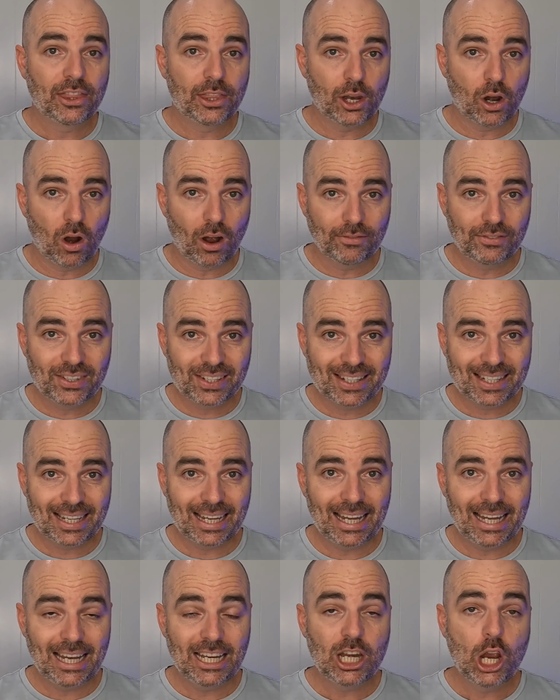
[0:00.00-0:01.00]
that I've
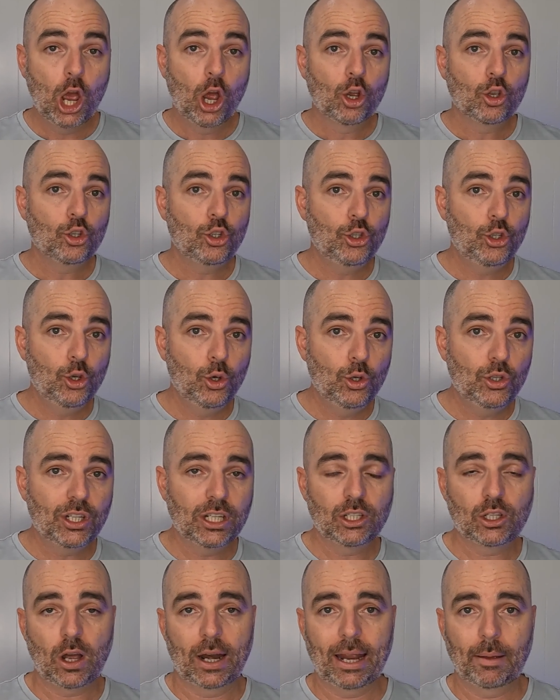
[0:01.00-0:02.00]
seen
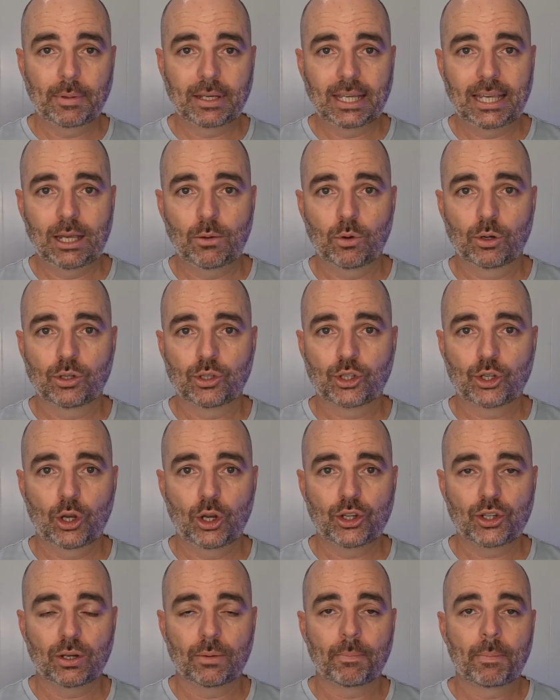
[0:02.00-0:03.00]
using dynamic keyword
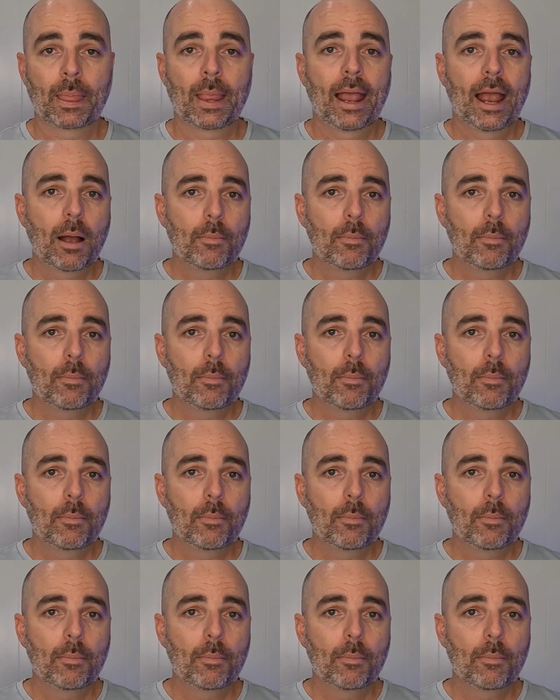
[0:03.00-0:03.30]
insertion.